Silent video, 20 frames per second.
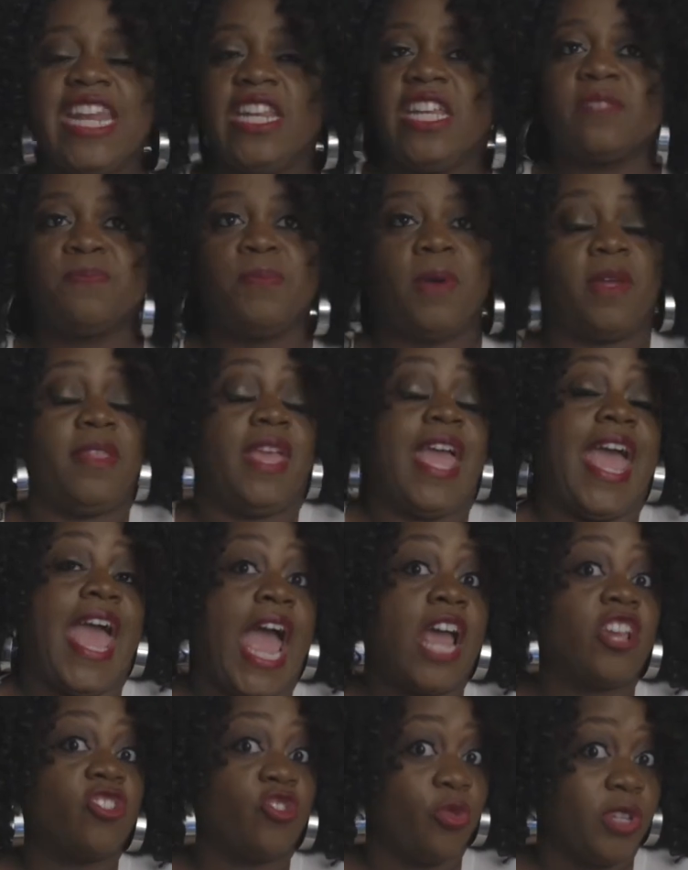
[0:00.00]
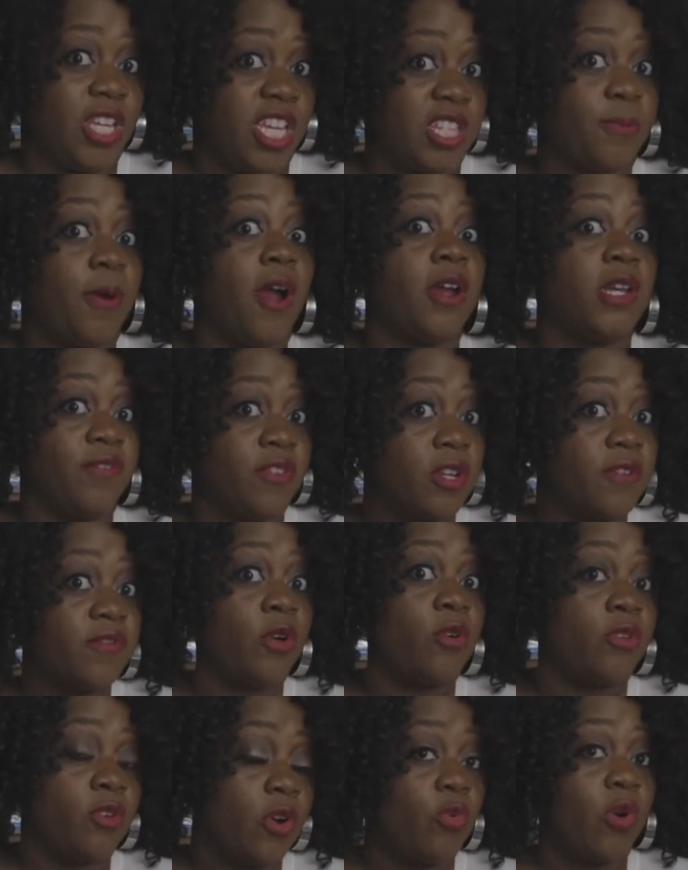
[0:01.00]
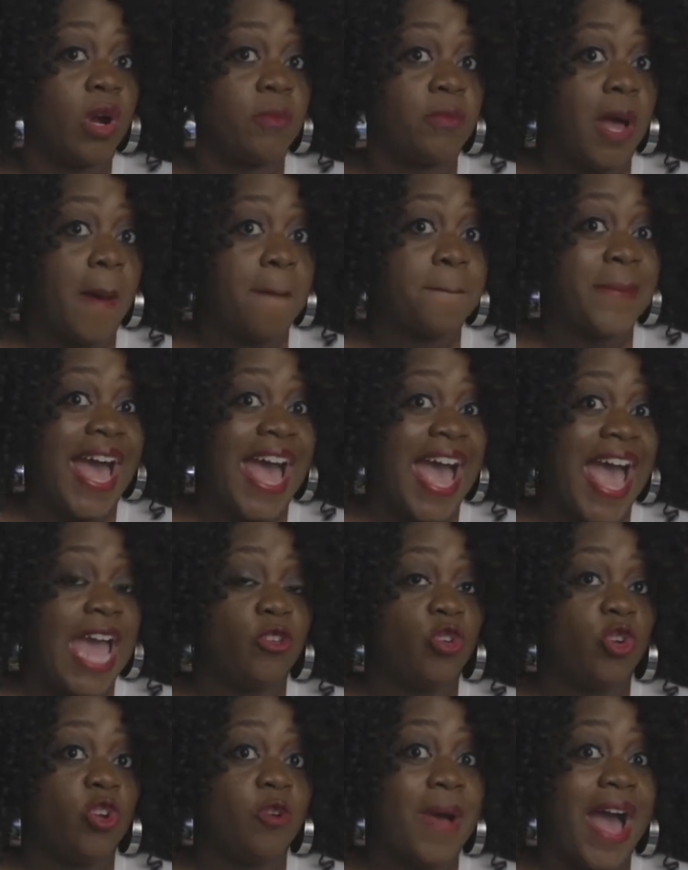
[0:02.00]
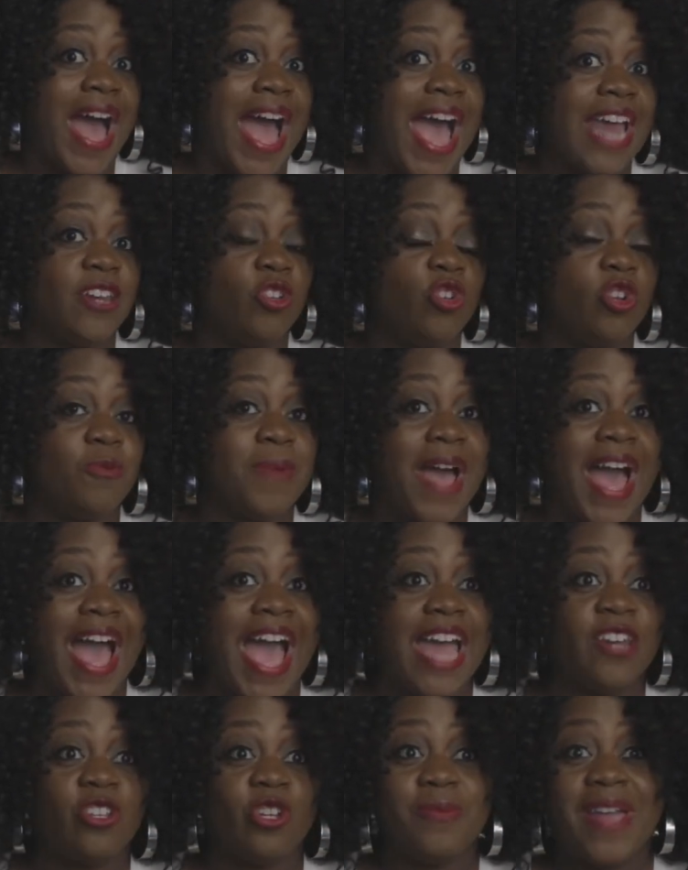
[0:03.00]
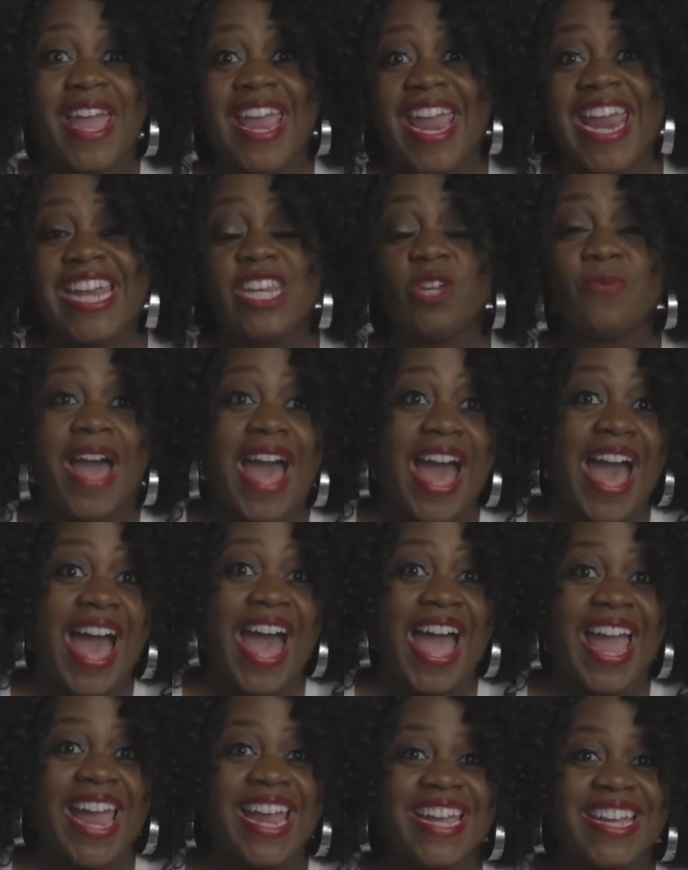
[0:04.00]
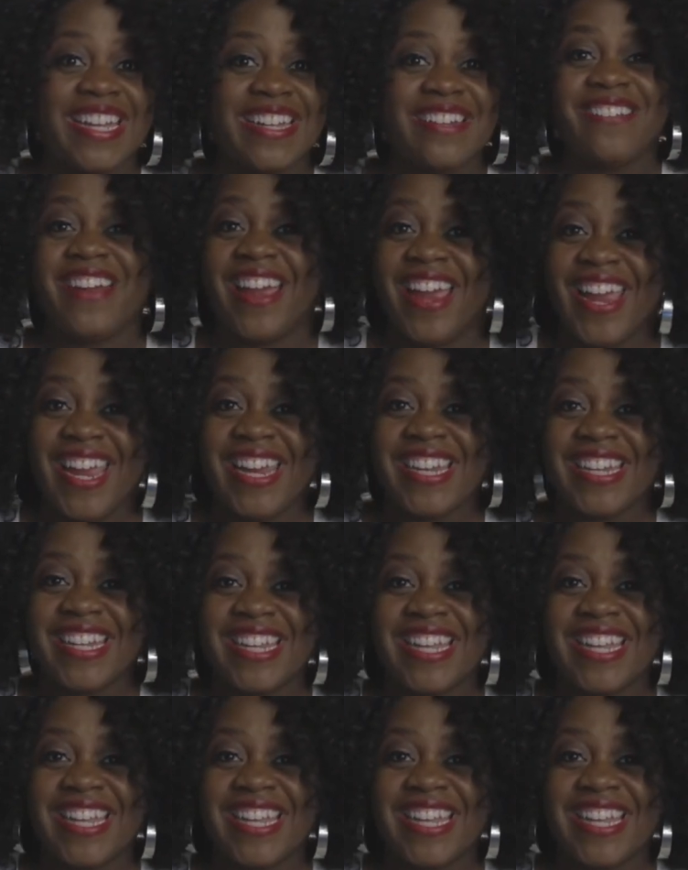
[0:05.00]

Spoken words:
is, actually, it's part of your vocal warm-up. Ba-do-ba-do-ba-do-ba-do-ba, right?